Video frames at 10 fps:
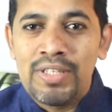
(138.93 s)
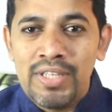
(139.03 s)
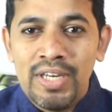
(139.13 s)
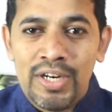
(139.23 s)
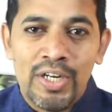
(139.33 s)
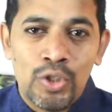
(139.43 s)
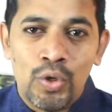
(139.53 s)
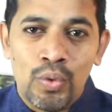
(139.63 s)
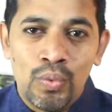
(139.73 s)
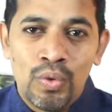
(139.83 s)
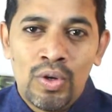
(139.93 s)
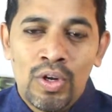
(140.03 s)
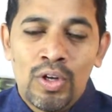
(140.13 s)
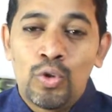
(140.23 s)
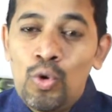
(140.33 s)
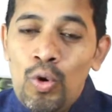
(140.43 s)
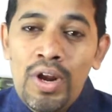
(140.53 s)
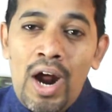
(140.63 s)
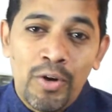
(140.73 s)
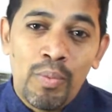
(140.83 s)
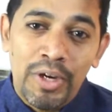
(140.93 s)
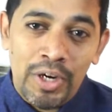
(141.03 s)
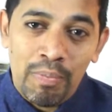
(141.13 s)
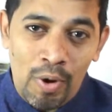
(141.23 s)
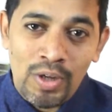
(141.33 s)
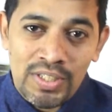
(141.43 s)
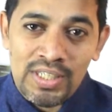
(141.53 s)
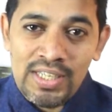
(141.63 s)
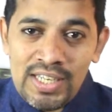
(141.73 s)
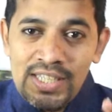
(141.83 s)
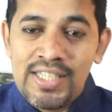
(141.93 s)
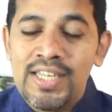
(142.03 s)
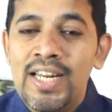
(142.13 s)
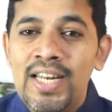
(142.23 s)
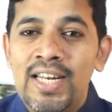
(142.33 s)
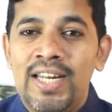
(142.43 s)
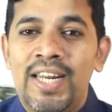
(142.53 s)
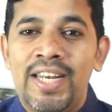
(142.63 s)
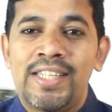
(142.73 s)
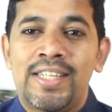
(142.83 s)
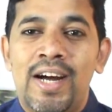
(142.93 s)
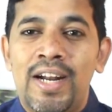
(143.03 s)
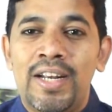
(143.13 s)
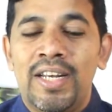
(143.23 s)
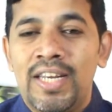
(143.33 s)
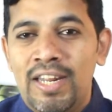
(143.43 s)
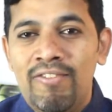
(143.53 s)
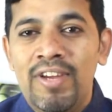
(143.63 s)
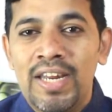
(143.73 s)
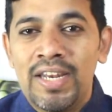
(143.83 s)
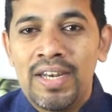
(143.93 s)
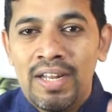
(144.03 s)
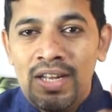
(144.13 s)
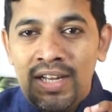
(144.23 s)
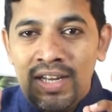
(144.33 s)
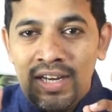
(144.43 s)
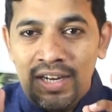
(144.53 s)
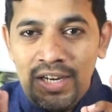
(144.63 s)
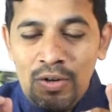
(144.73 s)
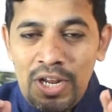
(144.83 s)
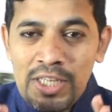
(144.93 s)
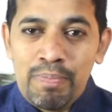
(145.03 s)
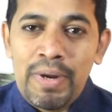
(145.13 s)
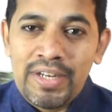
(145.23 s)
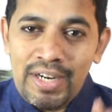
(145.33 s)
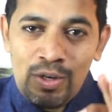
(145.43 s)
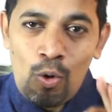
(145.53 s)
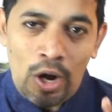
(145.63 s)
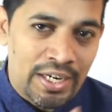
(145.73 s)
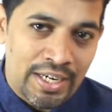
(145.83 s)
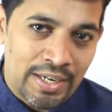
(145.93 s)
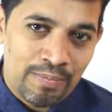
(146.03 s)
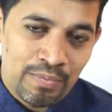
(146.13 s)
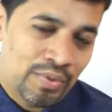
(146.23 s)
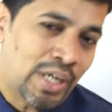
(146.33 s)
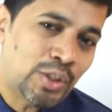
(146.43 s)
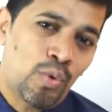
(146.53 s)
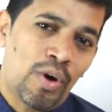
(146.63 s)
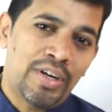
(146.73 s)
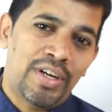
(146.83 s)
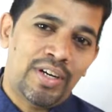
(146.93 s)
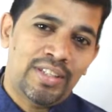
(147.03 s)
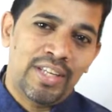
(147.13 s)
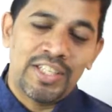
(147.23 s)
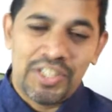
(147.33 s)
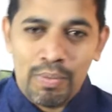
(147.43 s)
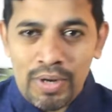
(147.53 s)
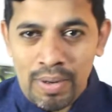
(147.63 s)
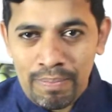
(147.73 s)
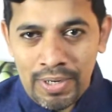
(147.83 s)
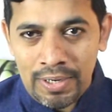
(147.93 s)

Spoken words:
mixing ratio through an automated process, it is not giving an expected quality. That's what the customer complaint.